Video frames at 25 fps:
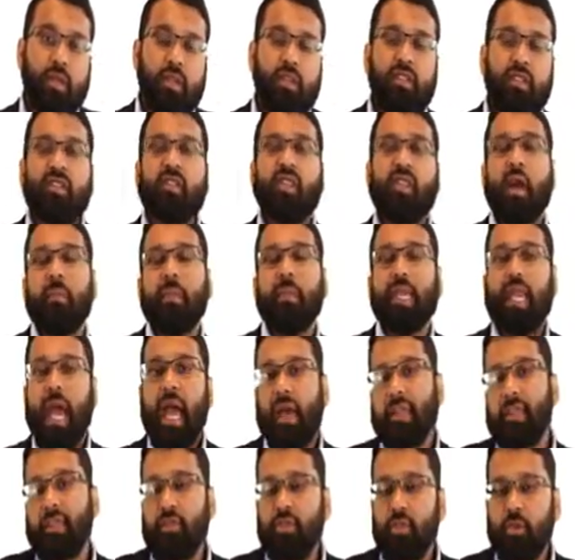Islamic
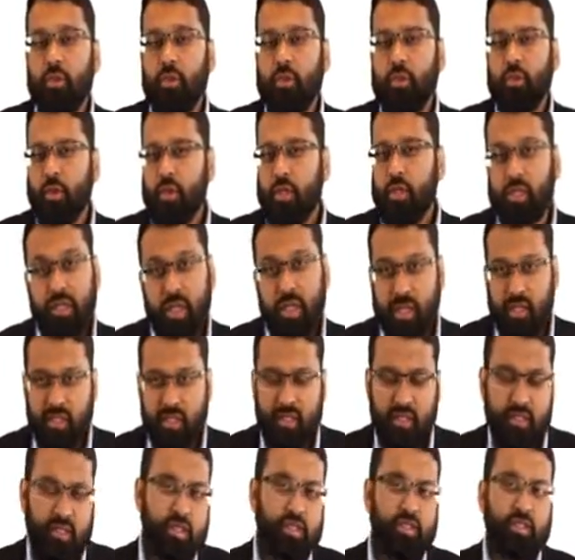attitude towards
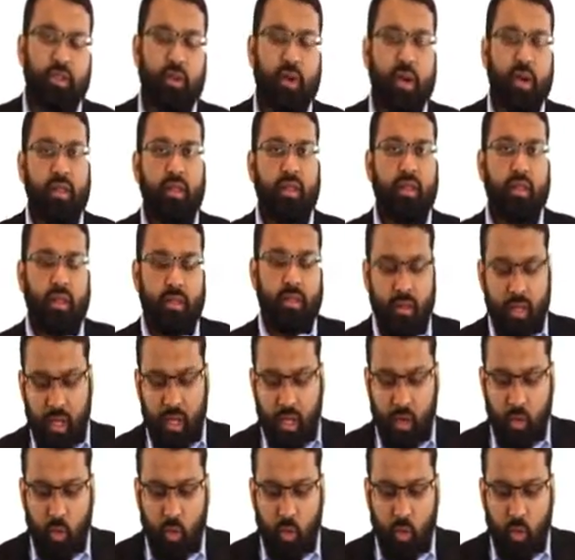sex and sexuality, and